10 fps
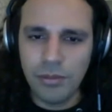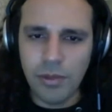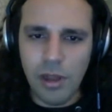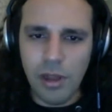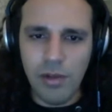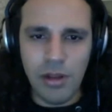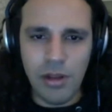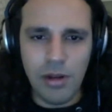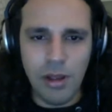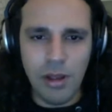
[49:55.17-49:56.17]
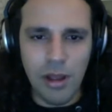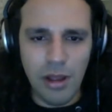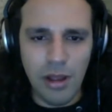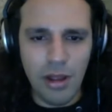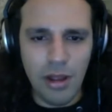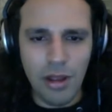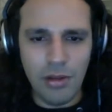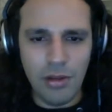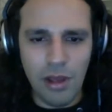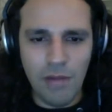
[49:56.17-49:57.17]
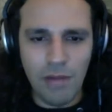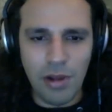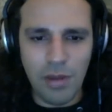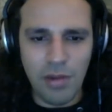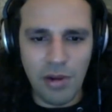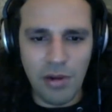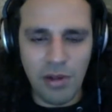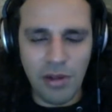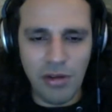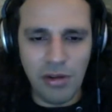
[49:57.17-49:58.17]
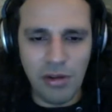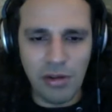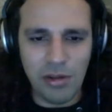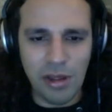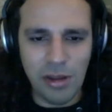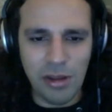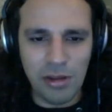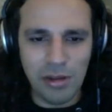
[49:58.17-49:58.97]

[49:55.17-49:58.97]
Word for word: Ivan, uh, do you have a couple more questions? Yes?